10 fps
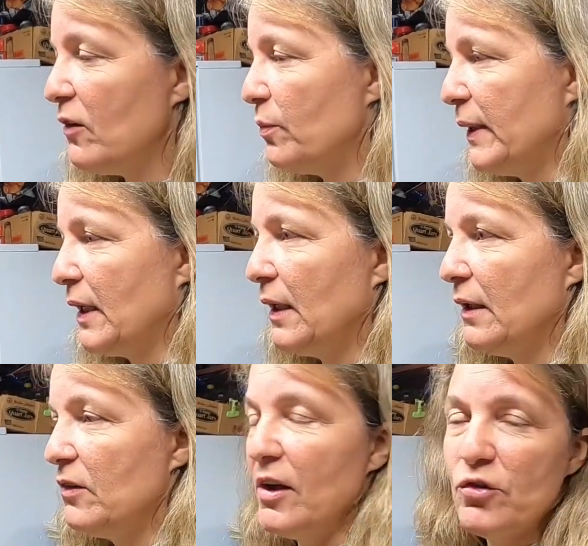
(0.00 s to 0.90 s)
this
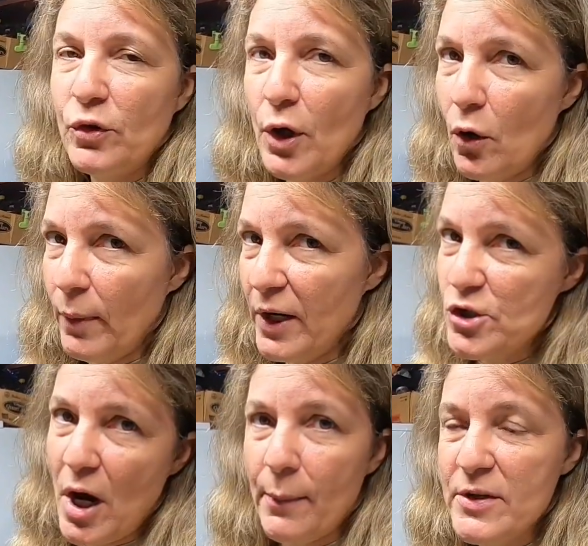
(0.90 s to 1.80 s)
because, as you know, my
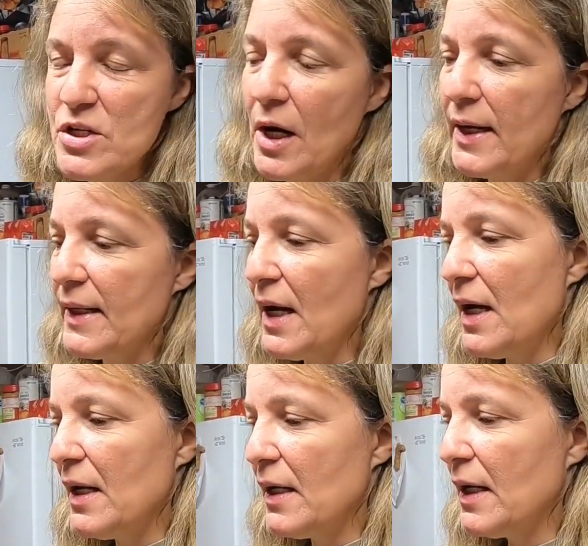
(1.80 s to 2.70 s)
shop is not
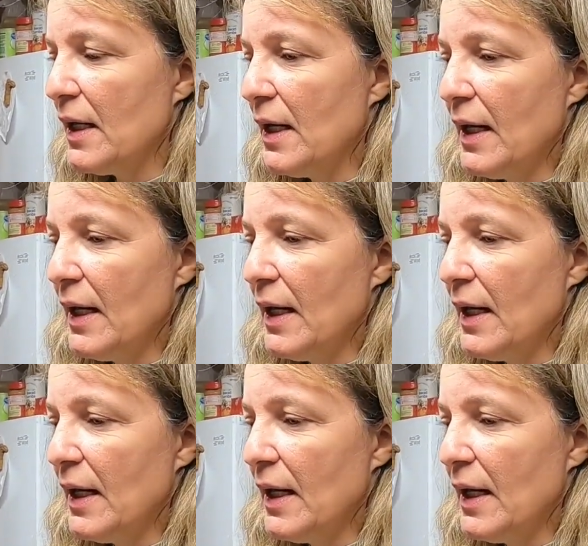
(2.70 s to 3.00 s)
done.